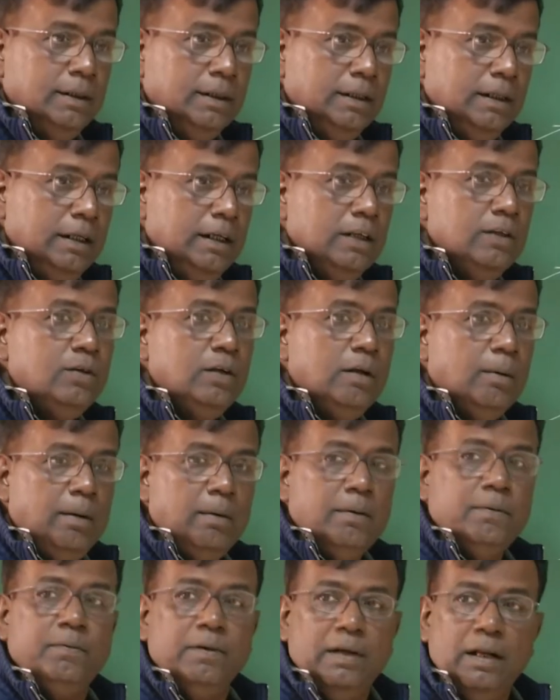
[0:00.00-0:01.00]
He needs to
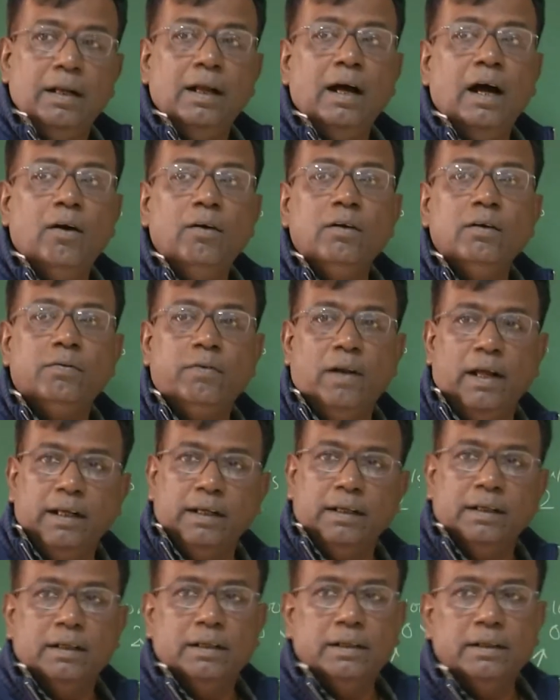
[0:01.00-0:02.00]
develop a field. How will he fly?
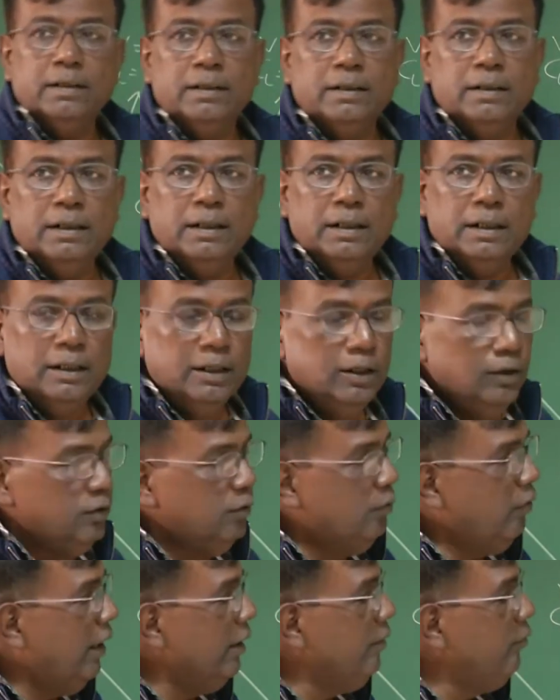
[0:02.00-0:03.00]
So,
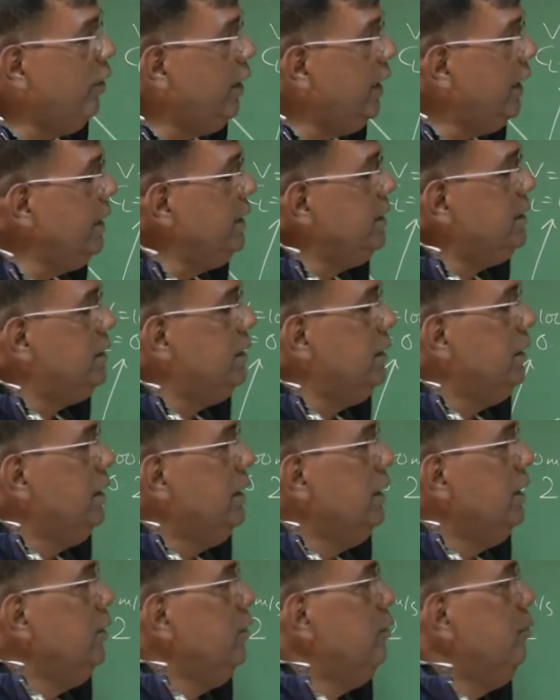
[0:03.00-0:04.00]
one way is
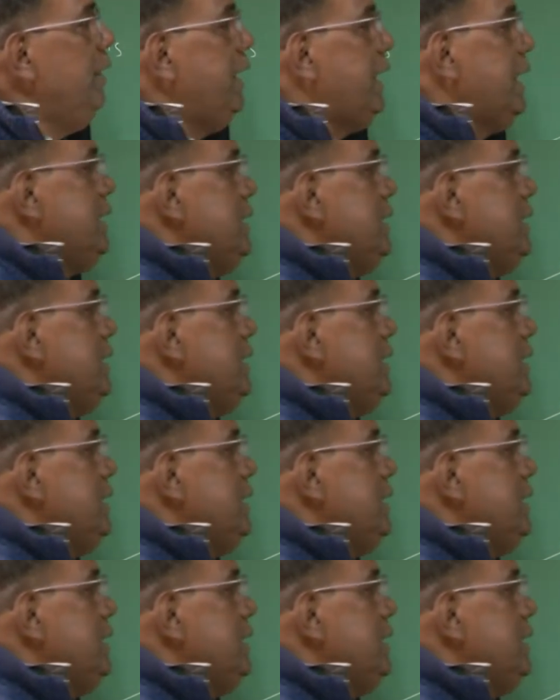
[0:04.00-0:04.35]
you make a